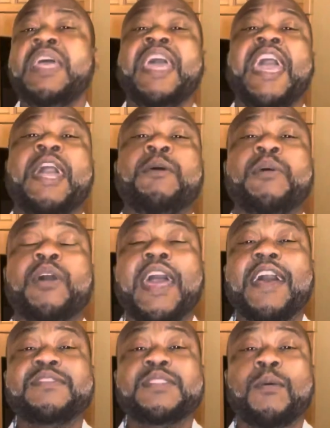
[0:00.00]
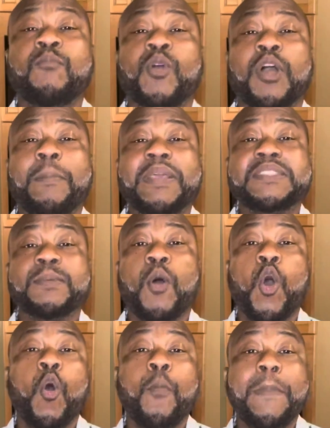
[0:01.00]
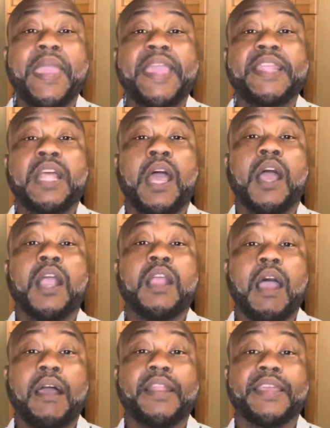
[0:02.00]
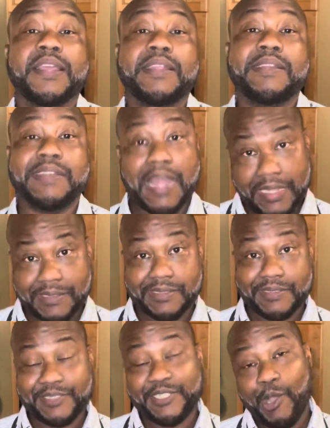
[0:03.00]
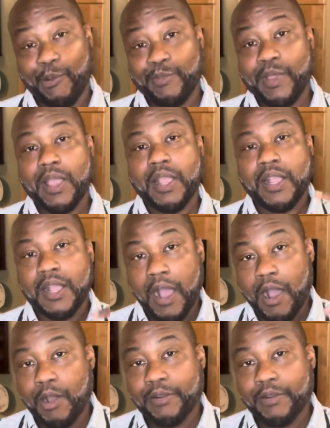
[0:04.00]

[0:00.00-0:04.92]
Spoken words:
And we're going to make some homemade garlic knots. So go